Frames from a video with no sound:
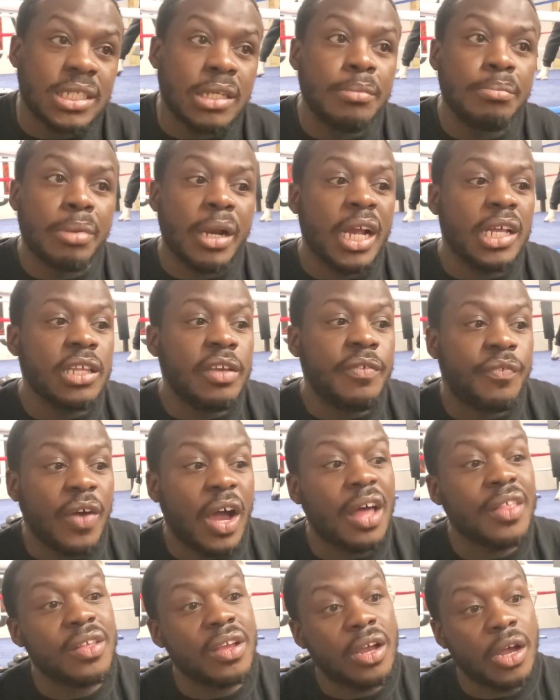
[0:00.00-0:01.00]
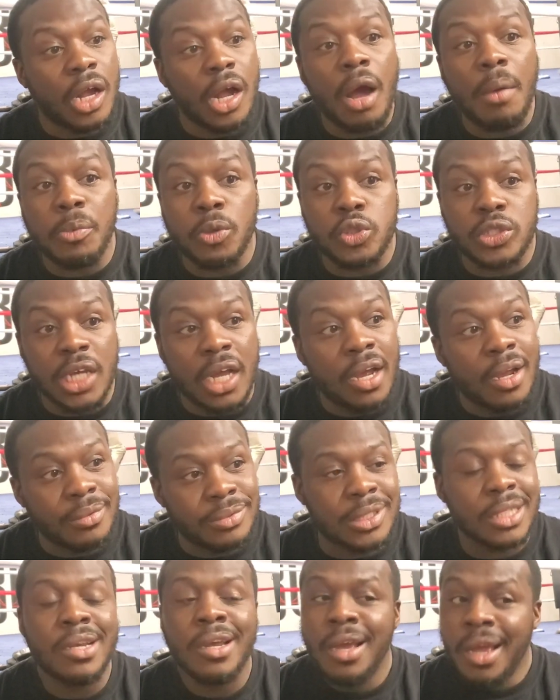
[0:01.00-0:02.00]
Tim Bradley's father a couple
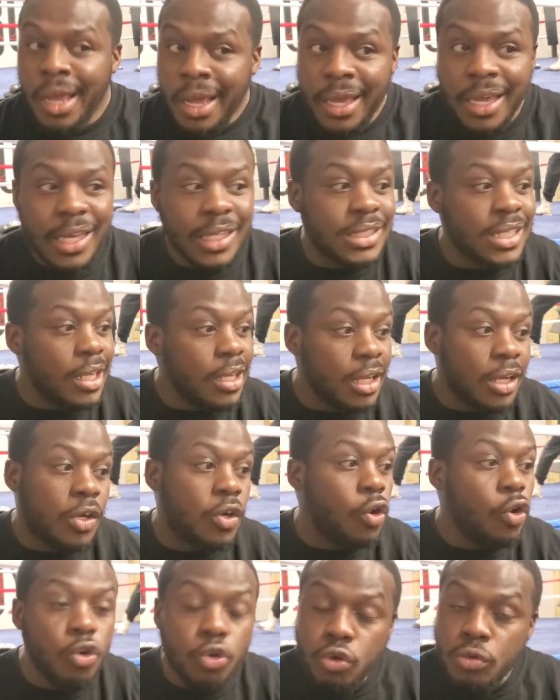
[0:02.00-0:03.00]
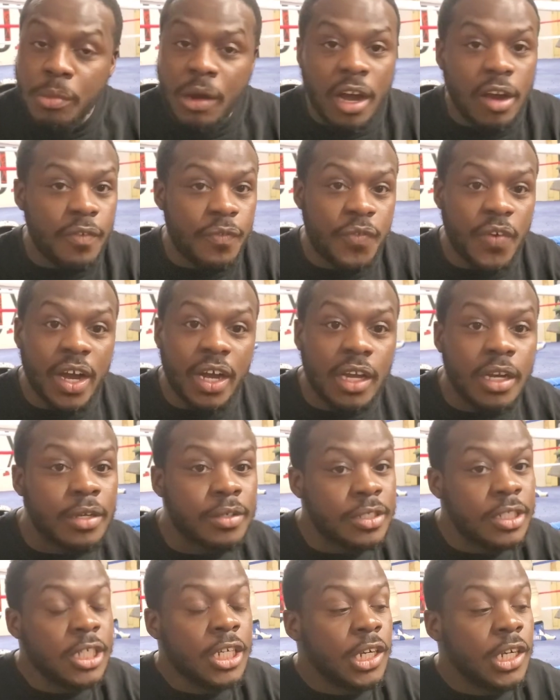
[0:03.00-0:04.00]
times. He's a cool motherfucker.